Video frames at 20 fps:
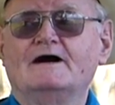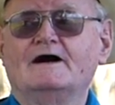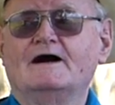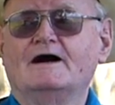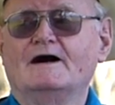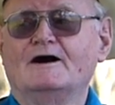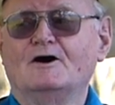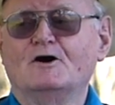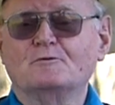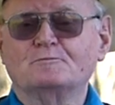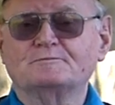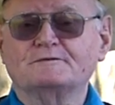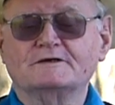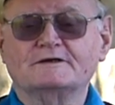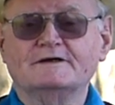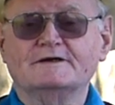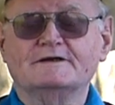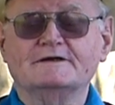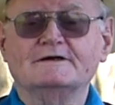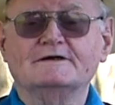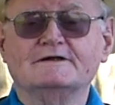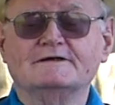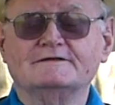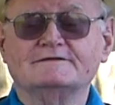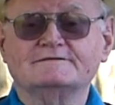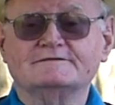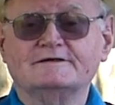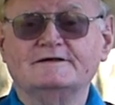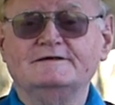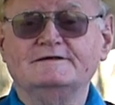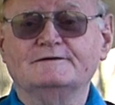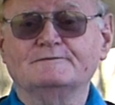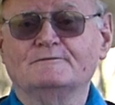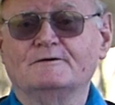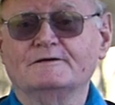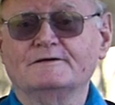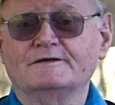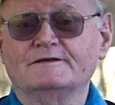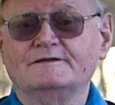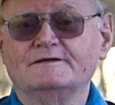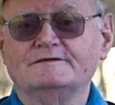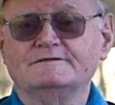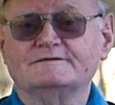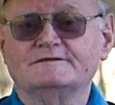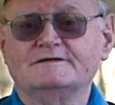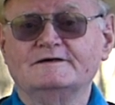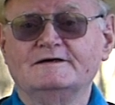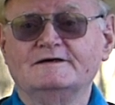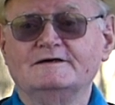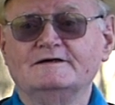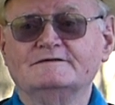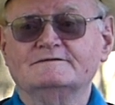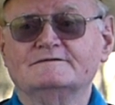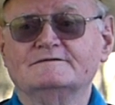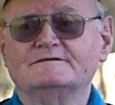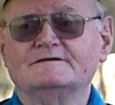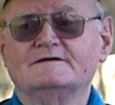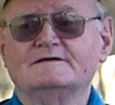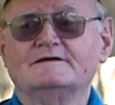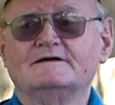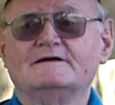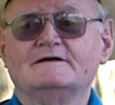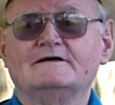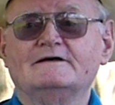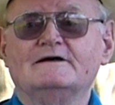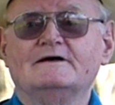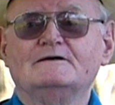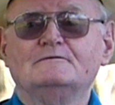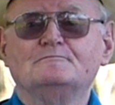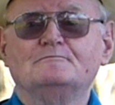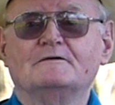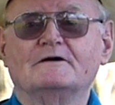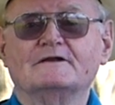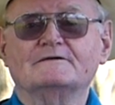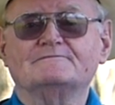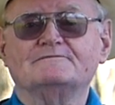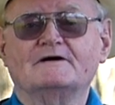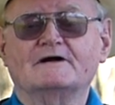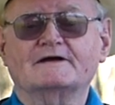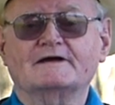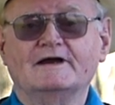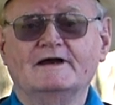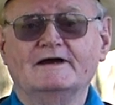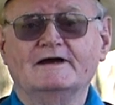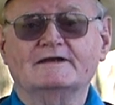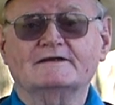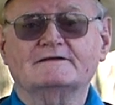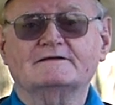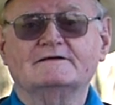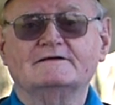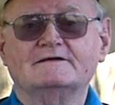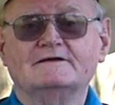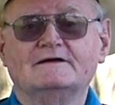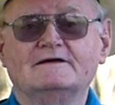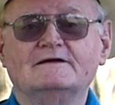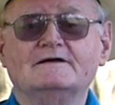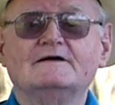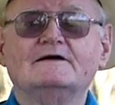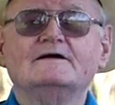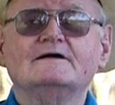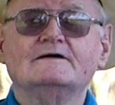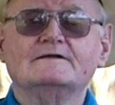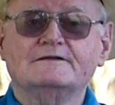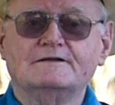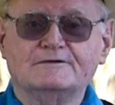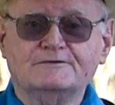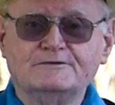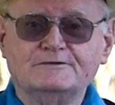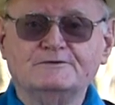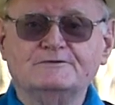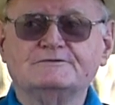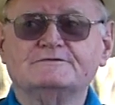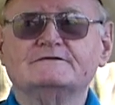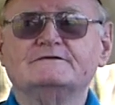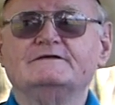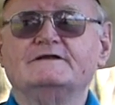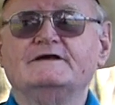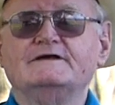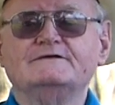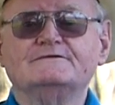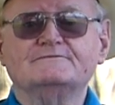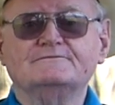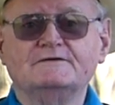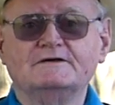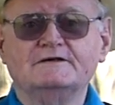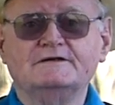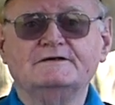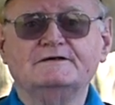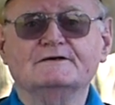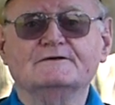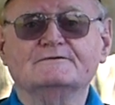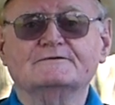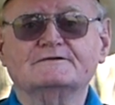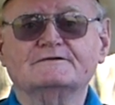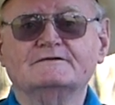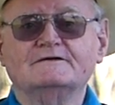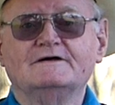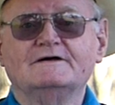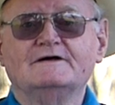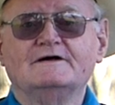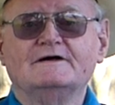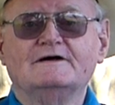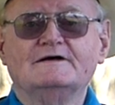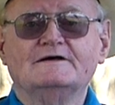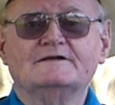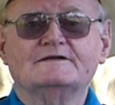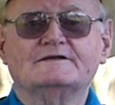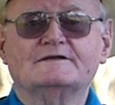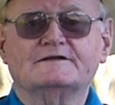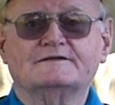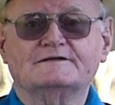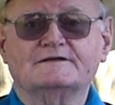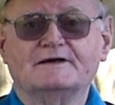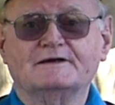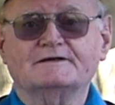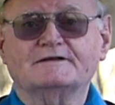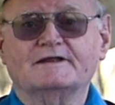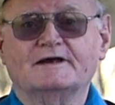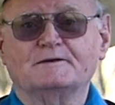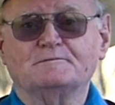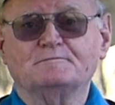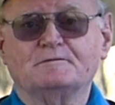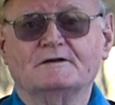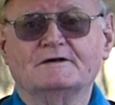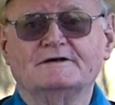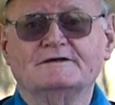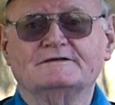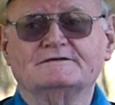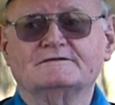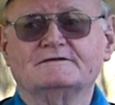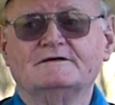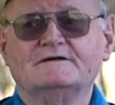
I hope to get in and see you one of these days. But if I can't, they're using these videos to take that place.